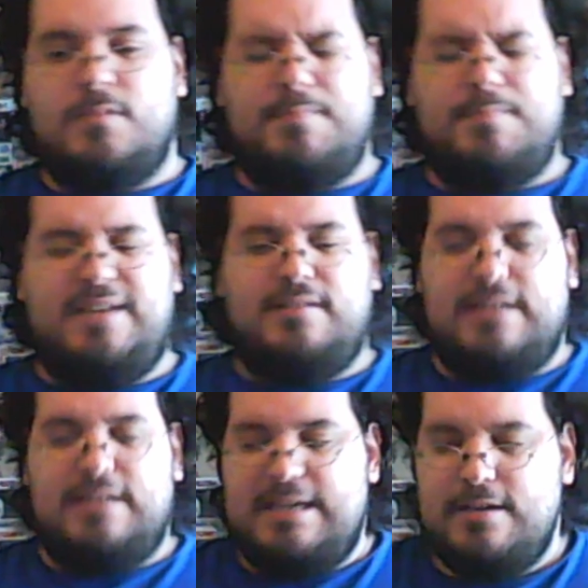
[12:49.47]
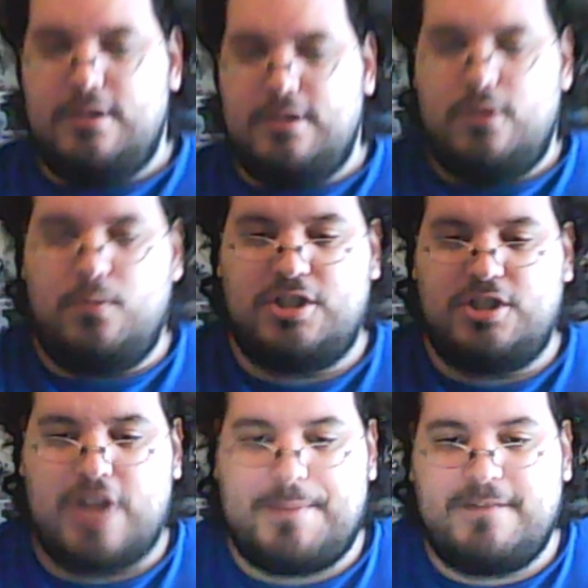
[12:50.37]
basically, when
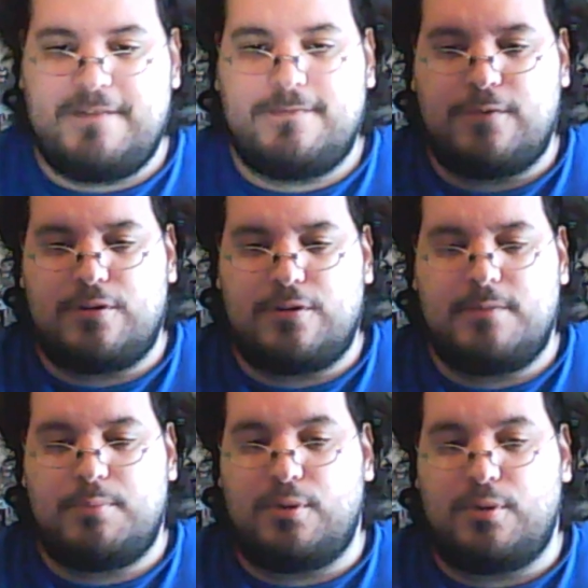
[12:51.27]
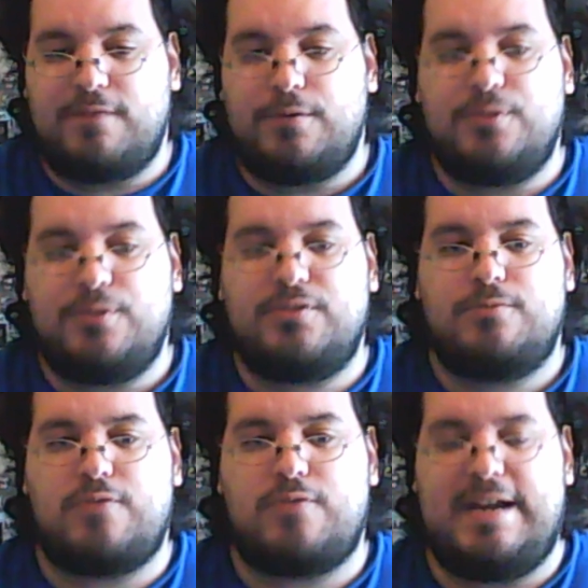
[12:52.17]
shopping for peripherals,
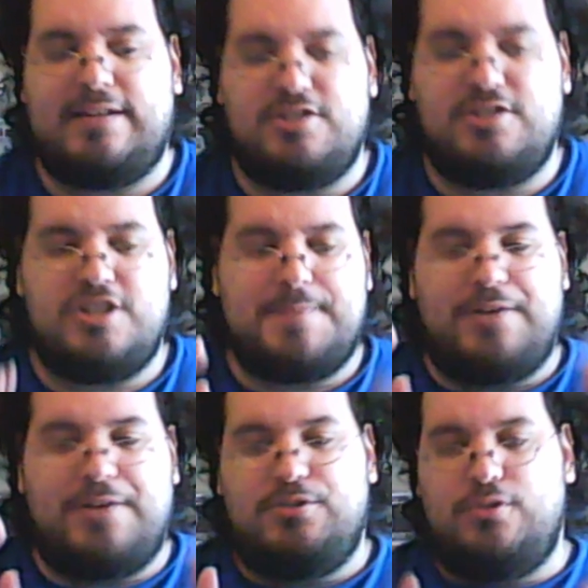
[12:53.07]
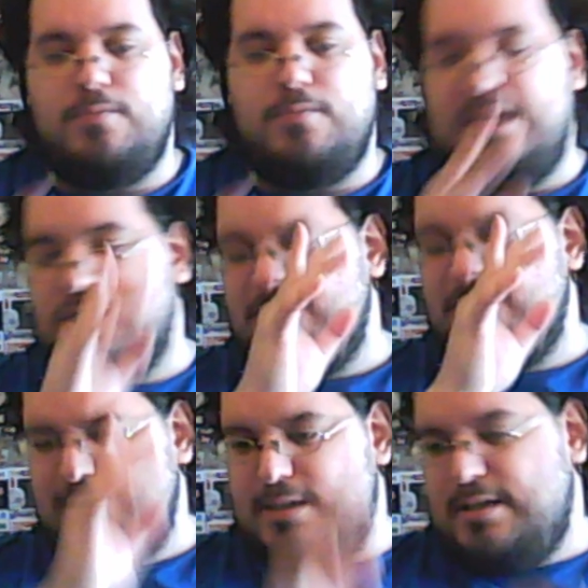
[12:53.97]
try not to sheep out too much.
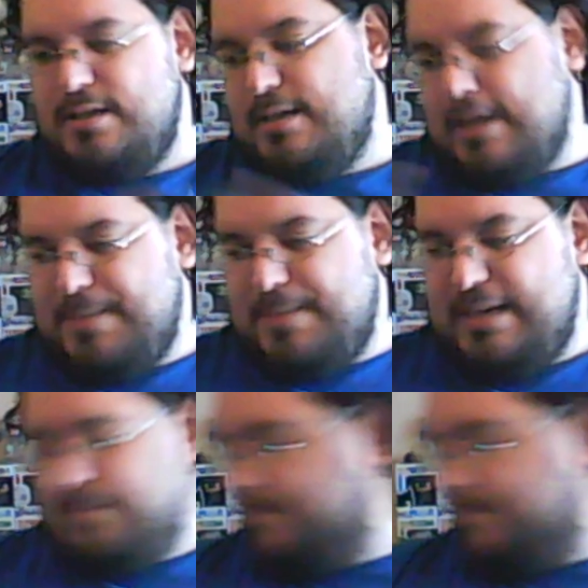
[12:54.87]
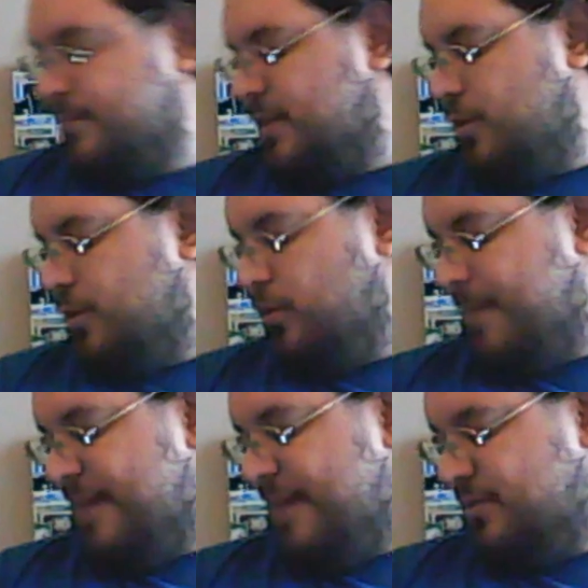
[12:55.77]
I mean, Cooler
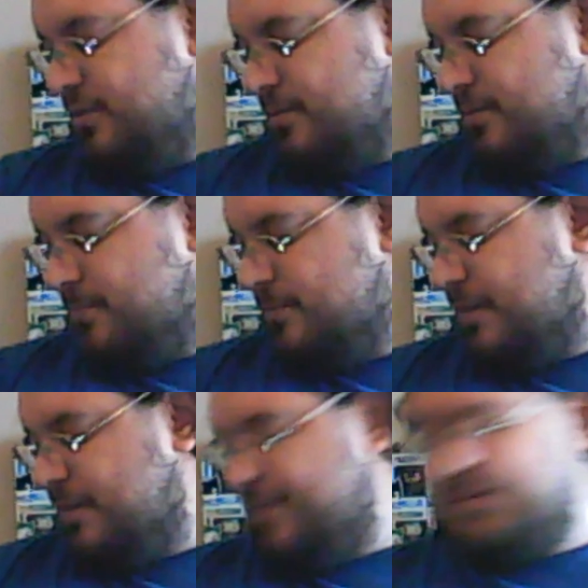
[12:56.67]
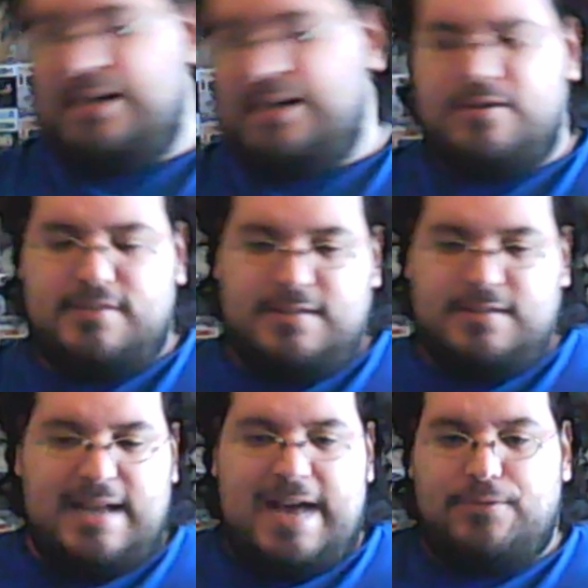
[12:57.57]
Master, Devastator
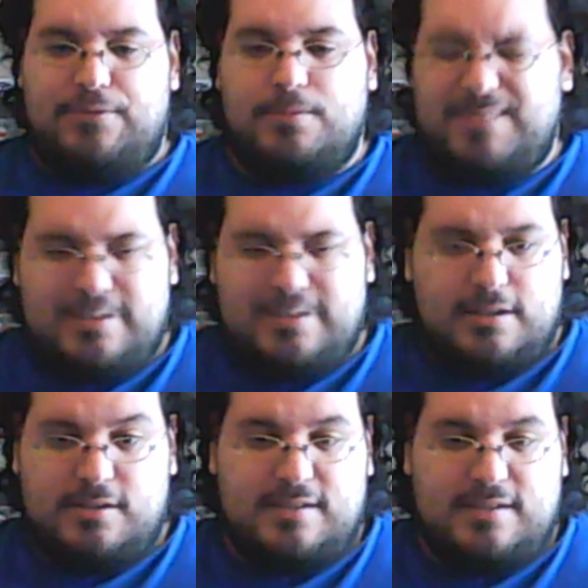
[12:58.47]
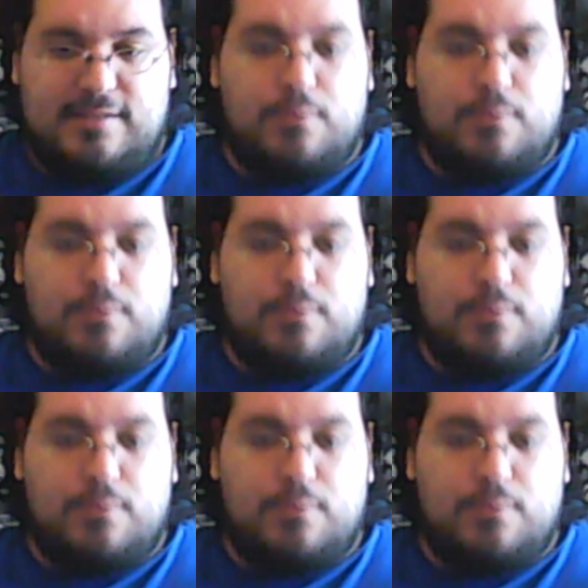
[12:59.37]
did have some decent